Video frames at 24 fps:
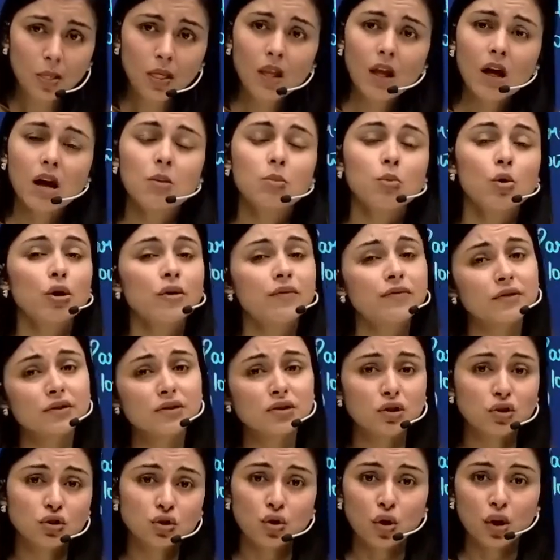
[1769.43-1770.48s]
amorphous
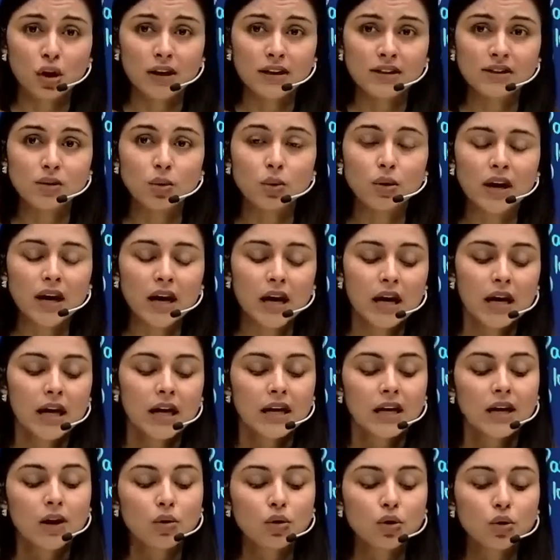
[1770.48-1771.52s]
solids. Okay,
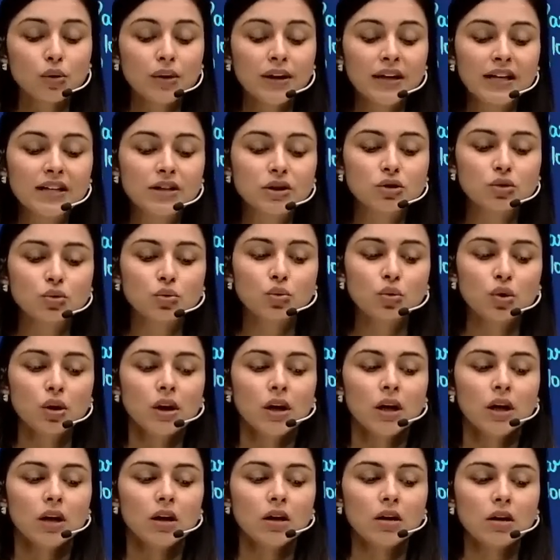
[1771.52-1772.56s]
now you need to
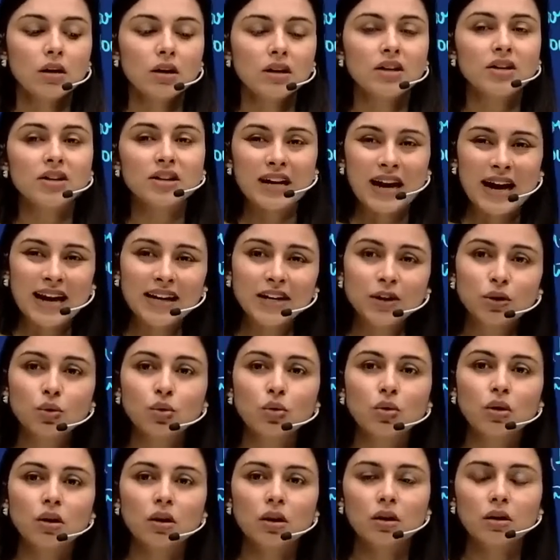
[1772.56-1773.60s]
try
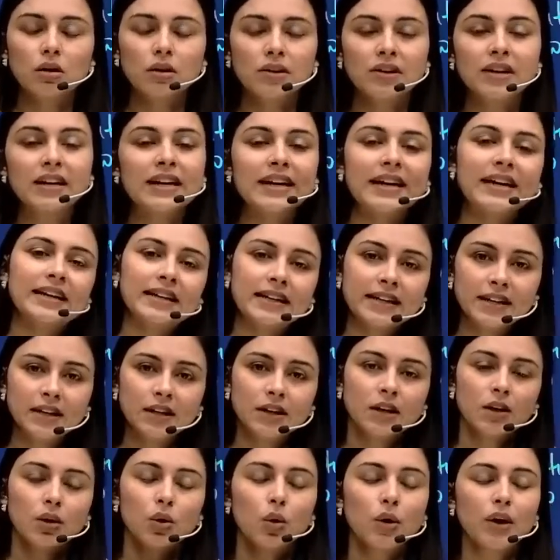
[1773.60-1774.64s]
to relate it.
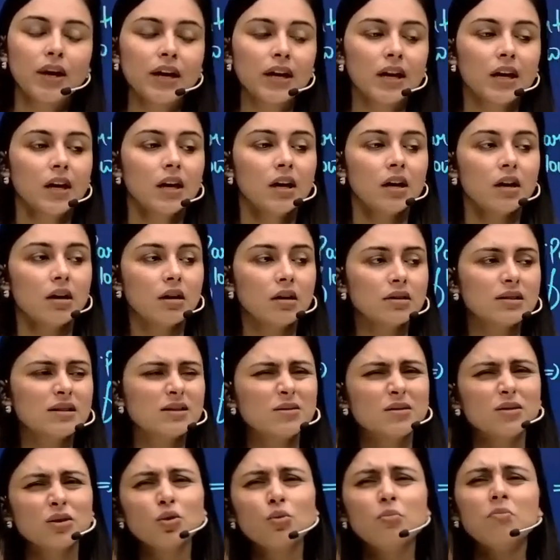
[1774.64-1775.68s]
Okay,
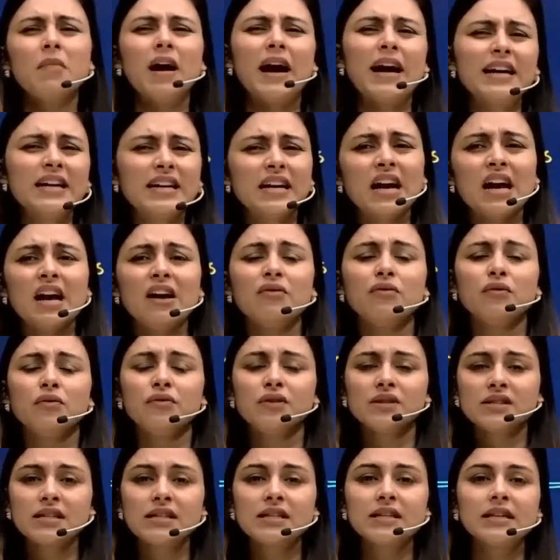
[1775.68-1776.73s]
you might have
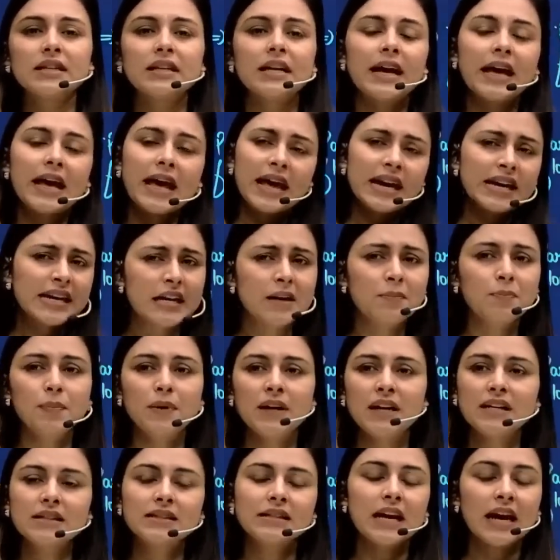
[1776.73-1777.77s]
visited any
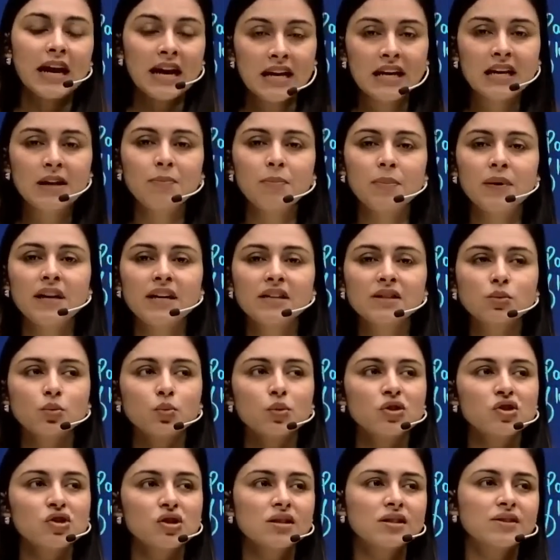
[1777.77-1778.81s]
place
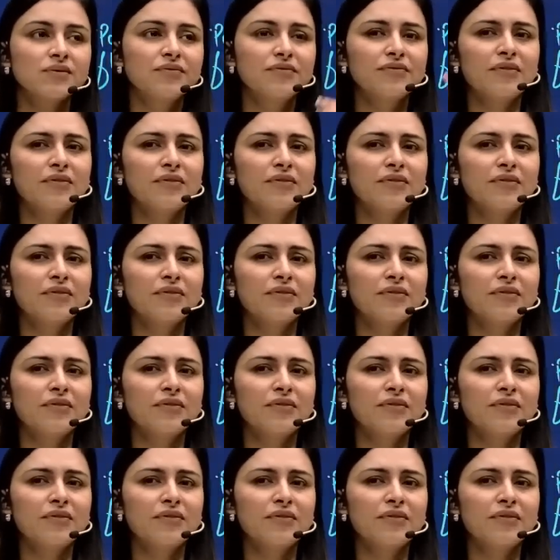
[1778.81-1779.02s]
which is